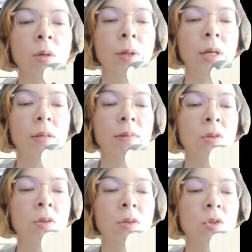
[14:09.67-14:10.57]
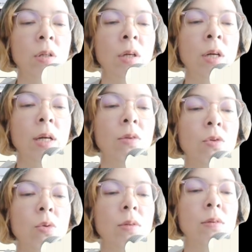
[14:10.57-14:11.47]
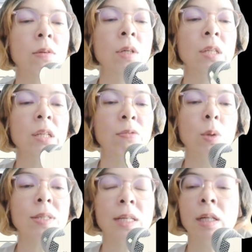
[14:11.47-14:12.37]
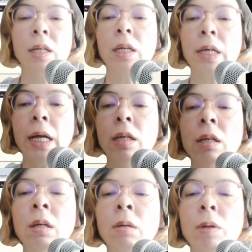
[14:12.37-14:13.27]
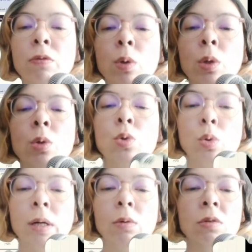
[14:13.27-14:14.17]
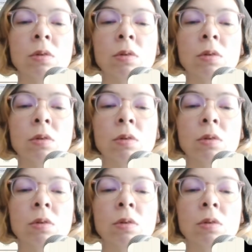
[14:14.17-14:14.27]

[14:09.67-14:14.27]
pay attention and do this default scaling again before you zoom out.